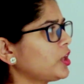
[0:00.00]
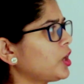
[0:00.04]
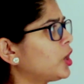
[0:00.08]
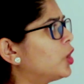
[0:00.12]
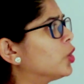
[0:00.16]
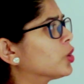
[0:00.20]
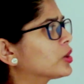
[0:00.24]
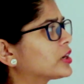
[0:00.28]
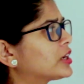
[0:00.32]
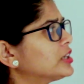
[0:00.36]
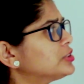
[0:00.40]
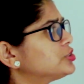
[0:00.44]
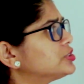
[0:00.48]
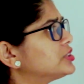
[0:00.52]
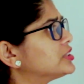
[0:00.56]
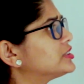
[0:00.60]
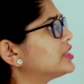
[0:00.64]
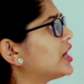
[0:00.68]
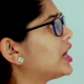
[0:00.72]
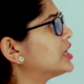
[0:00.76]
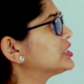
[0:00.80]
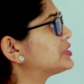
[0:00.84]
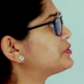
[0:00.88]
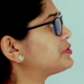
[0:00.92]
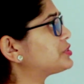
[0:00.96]
Okay, so that's
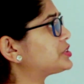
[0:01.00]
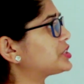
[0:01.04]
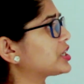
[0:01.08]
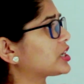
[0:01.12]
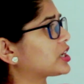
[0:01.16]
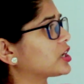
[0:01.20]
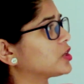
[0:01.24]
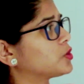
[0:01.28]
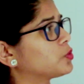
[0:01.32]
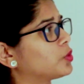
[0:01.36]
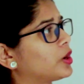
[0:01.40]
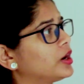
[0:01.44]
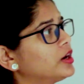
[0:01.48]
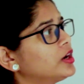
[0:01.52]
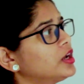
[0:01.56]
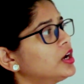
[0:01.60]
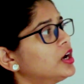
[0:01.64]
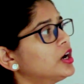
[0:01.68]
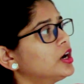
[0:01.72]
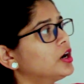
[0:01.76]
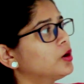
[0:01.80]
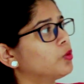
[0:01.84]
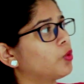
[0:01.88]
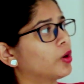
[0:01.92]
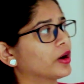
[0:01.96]
the answer for second one.
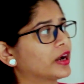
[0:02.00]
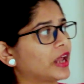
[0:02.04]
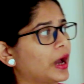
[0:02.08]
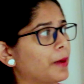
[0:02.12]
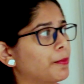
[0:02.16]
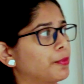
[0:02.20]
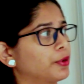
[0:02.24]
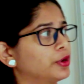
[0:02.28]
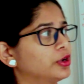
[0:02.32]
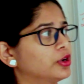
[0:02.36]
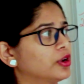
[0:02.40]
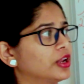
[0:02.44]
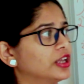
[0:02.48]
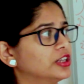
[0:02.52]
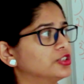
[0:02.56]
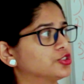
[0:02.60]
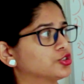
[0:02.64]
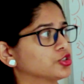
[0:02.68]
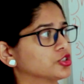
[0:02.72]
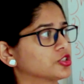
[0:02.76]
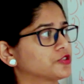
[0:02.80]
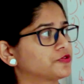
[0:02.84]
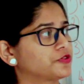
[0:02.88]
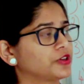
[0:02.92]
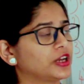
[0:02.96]
What happened in
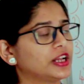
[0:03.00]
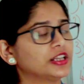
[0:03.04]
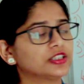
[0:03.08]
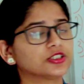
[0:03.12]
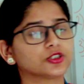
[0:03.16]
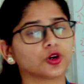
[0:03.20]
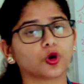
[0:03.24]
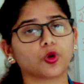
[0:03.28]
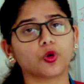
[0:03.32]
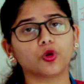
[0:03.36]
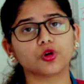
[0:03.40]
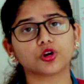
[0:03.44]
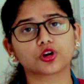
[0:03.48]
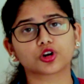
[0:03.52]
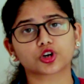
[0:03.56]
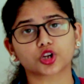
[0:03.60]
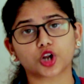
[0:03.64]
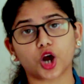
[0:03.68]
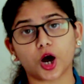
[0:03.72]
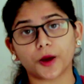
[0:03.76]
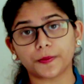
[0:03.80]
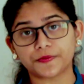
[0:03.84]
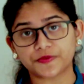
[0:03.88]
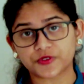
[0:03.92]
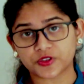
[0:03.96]
Lencho's fields? The whole
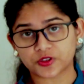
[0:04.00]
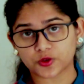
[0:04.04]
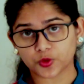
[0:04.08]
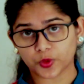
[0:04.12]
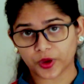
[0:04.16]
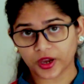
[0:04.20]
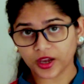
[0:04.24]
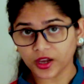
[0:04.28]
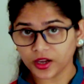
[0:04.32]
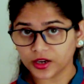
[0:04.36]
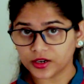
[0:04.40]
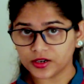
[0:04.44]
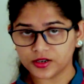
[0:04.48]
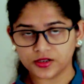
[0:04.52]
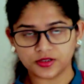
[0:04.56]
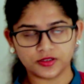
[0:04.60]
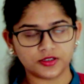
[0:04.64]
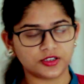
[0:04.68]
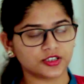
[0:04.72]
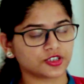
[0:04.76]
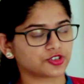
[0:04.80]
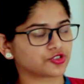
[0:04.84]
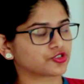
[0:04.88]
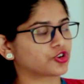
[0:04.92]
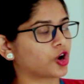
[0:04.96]
crops were
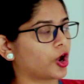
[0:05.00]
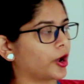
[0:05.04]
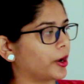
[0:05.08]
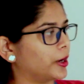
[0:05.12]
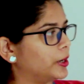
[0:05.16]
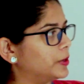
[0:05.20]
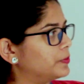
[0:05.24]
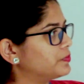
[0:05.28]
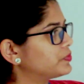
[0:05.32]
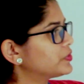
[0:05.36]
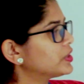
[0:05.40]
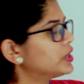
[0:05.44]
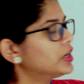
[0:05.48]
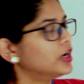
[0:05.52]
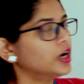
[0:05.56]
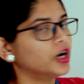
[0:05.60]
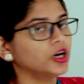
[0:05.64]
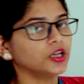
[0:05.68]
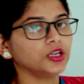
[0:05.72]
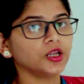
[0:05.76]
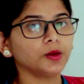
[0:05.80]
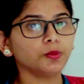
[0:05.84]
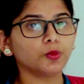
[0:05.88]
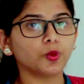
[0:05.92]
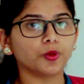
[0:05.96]
destroyed.
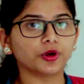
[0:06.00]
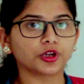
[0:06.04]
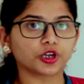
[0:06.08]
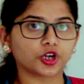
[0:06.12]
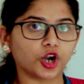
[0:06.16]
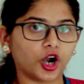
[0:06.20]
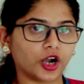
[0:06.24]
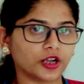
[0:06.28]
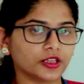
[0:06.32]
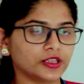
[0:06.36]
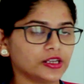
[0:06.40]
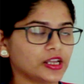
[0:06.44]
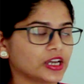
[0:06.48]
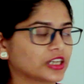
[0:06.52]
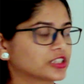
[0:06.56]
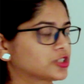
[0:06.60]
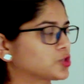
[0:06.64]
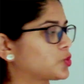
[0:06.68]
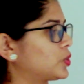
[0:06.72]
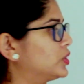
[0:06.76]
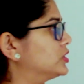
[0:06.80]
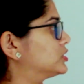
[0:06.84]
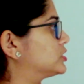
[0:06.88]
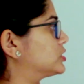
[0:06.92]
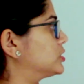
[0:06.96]
Now moving on to the next
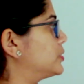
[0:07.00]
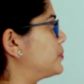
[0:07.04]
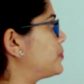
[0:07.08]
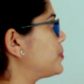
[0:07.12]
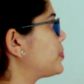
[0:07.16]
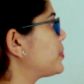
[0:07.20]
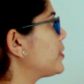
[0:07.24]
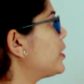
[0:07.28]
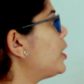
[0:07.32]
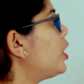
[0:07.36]
question.